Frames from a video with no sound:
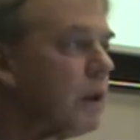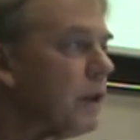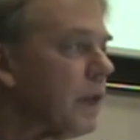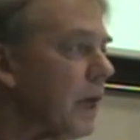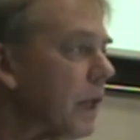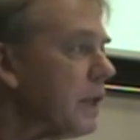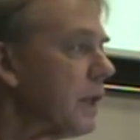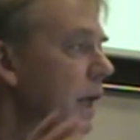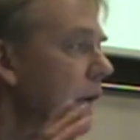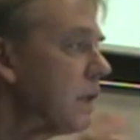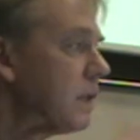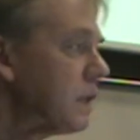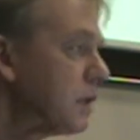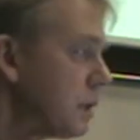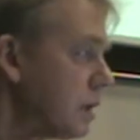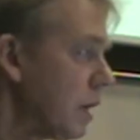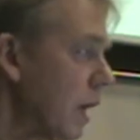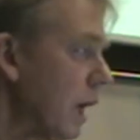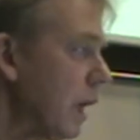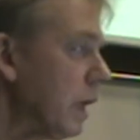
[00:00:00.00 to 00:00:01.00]

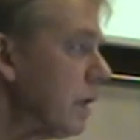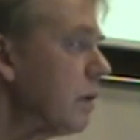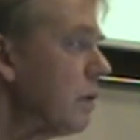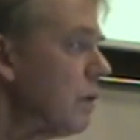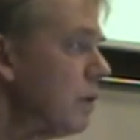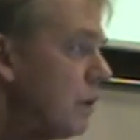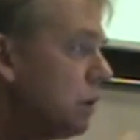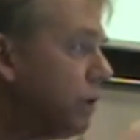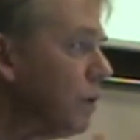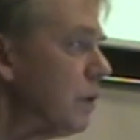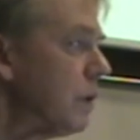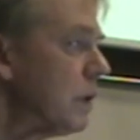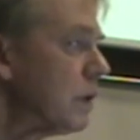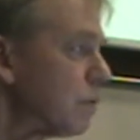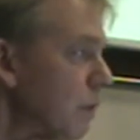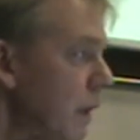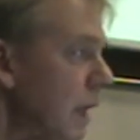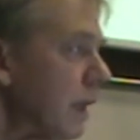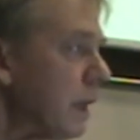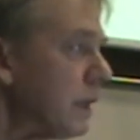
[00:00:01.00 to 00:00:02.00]
that child could do
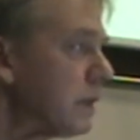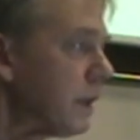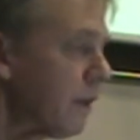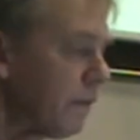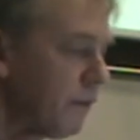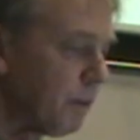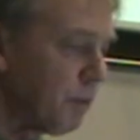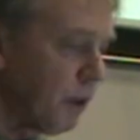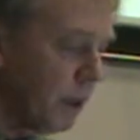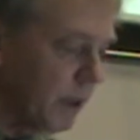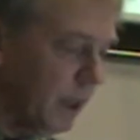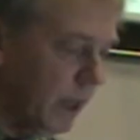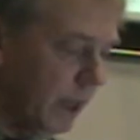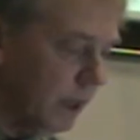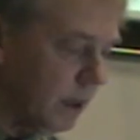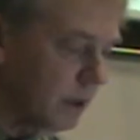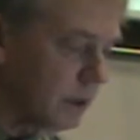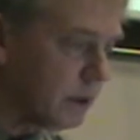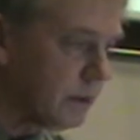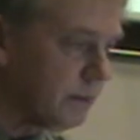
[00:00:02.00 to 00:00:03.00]
as well as everybody
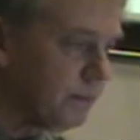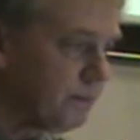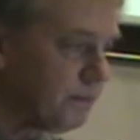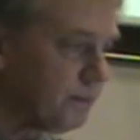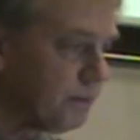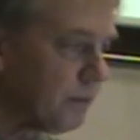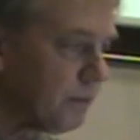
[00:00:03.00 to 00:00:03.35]
else.